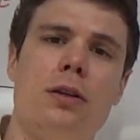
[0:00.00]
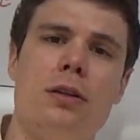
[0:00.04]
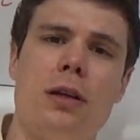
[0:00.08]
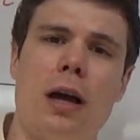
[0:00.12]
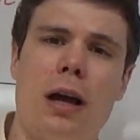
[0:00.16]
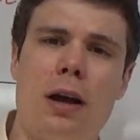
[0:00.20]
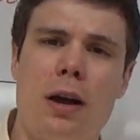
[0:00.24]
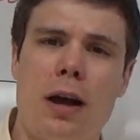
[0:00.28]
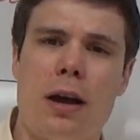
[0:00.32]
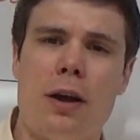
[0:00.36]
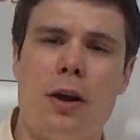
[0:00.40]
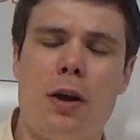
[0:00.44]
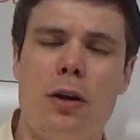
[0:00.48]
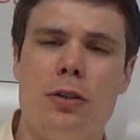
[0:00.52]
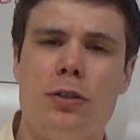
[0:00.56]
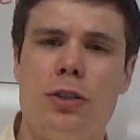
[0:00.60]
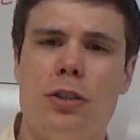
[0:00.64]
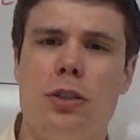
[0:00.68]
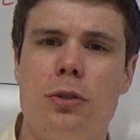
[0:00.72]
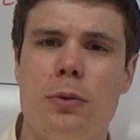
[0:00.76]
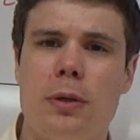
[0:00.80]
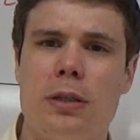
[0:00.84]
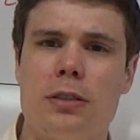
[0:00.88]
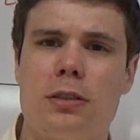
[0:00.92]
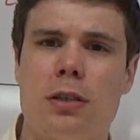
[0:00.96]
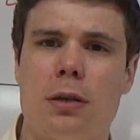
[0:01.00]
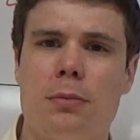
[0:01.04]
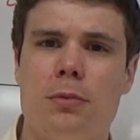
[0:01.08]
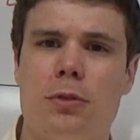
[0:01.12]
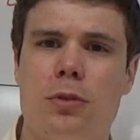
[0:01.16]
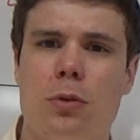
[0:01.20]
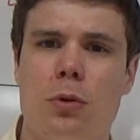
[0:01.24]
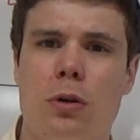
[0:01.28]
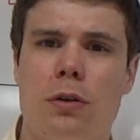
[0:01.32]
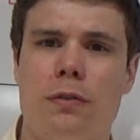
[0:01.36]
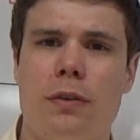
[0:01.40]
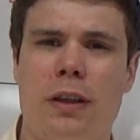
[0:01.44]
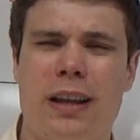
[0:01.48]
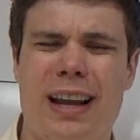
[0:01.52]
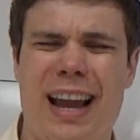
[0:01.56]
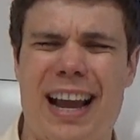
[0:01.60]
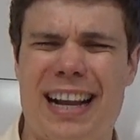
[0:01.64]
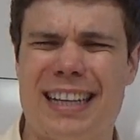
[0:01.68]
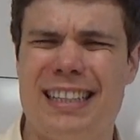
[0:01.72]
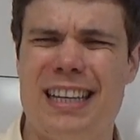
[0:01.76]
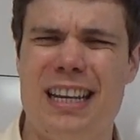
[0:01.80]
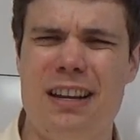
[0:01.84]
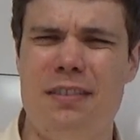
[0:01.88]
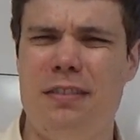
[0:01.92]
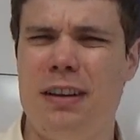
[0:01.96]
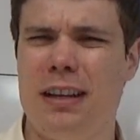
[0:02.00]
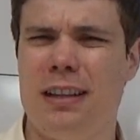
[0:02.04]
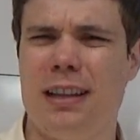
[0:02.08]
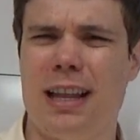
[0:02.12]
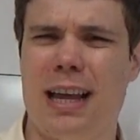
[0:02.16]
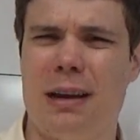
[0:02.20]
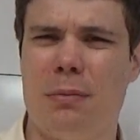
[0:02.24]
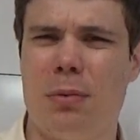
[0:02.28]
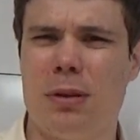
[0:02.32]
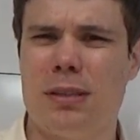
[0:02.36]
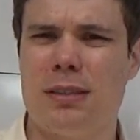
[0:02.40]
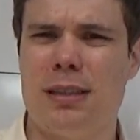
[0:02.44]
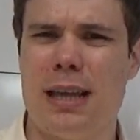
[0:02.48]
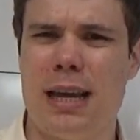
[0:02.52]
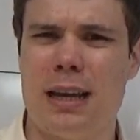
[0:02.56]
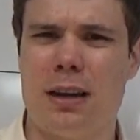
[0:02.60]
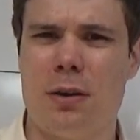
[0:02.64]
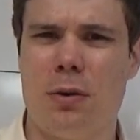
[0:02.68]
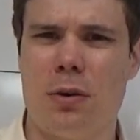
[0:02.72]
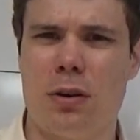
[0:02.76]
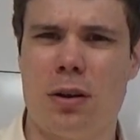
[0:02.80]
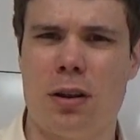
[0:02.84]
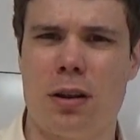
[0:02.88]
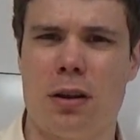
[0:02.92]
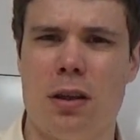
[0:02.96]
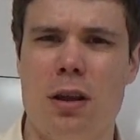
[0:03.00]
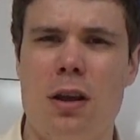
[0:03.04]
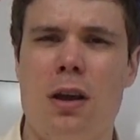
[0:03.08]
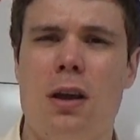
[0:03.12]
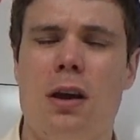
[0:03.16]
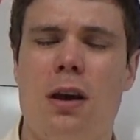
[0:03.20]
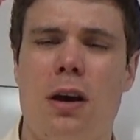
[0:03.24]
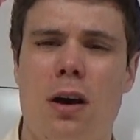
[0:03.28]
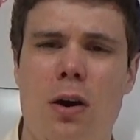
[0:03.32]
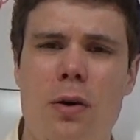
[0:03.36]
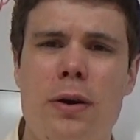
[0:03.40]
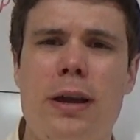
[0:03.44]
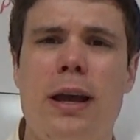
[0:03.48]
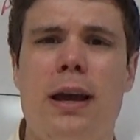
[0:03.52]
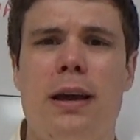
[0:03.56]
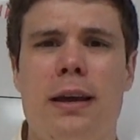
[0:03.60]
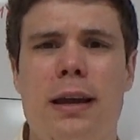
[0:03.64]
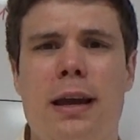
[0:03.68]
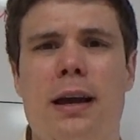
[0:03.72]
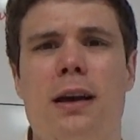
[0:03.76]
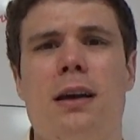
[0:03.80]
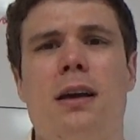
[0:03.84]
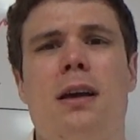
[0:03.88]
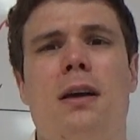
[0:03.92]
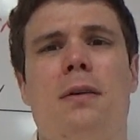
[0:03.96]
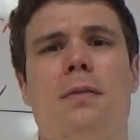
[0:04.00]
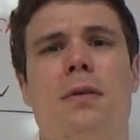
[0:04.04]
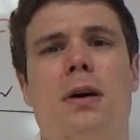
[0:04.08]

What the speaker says: I heard you're doing some sort of activity lab. What's that going on? Oh yeah.